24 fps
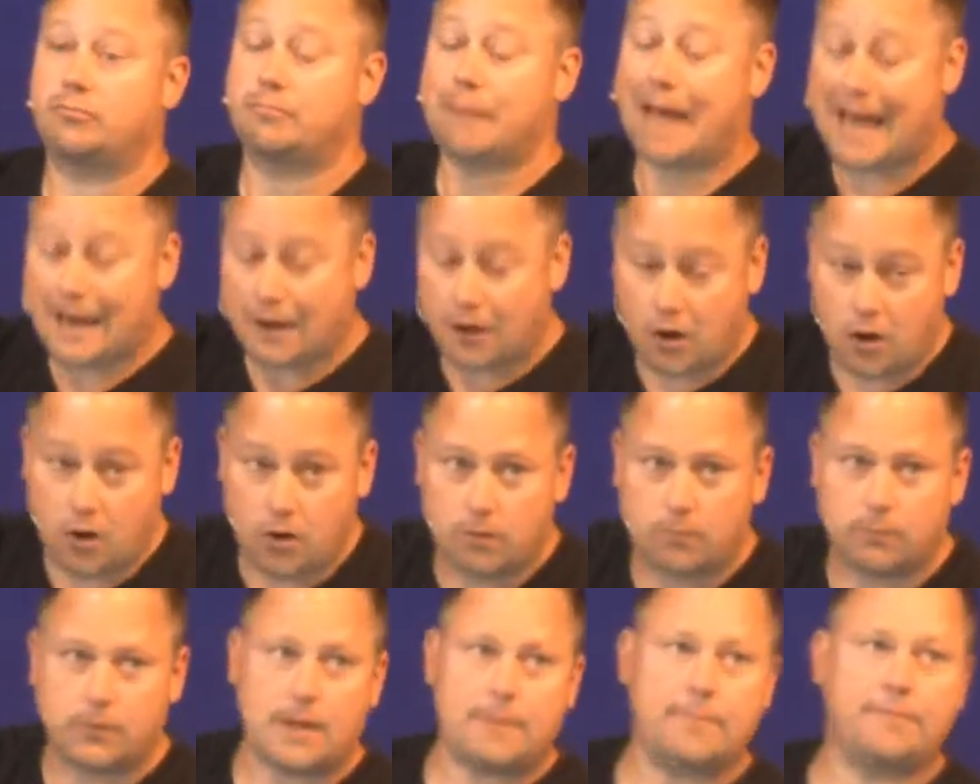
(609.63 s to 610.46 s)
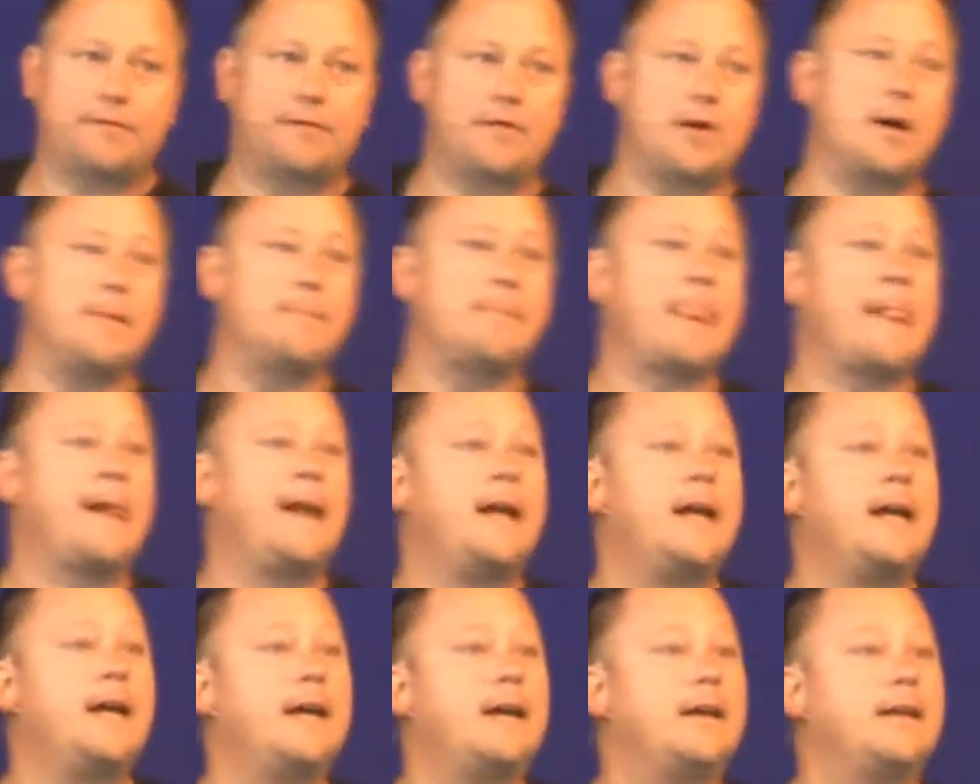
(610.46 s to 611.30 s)
back home where I'm from,
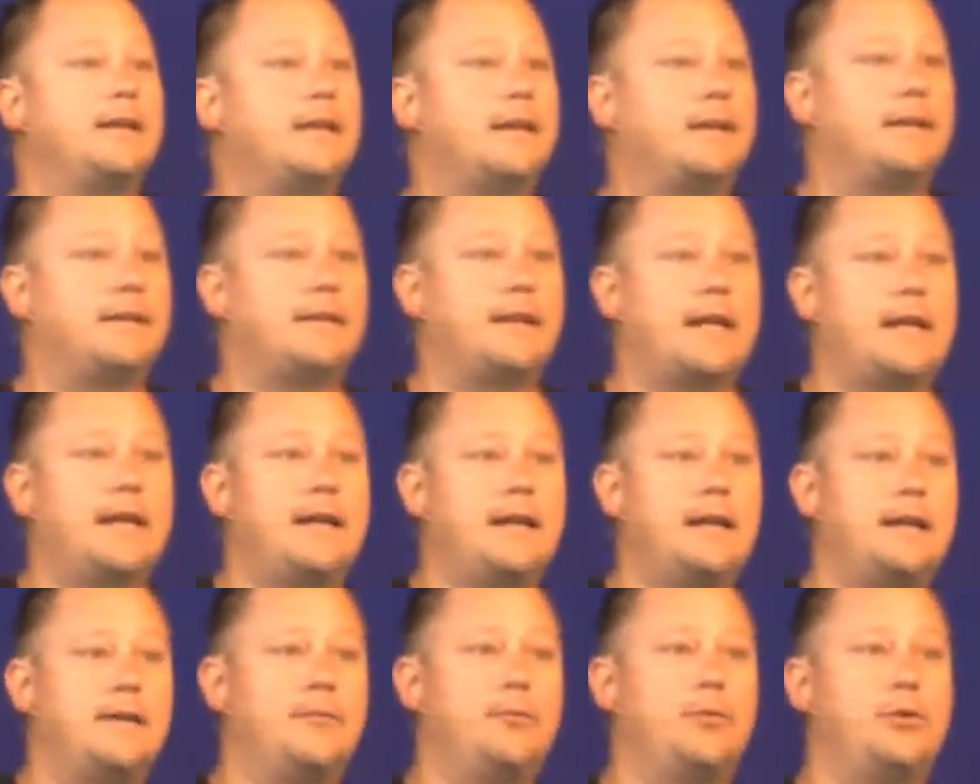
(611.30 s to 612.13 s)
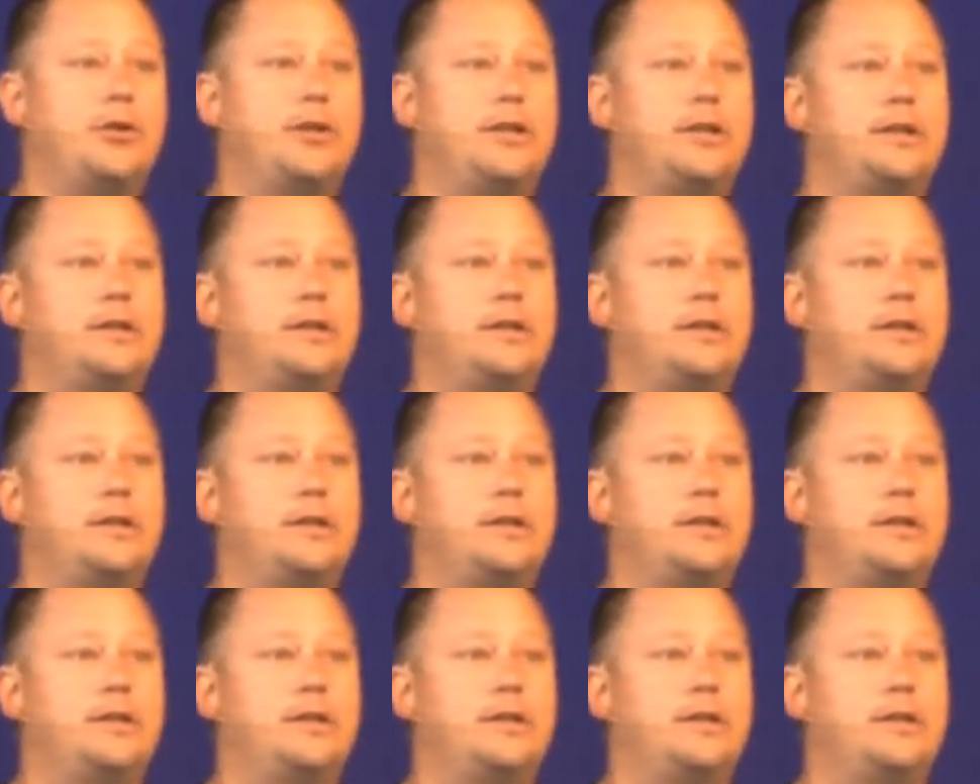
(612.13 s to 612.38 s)
uh, they would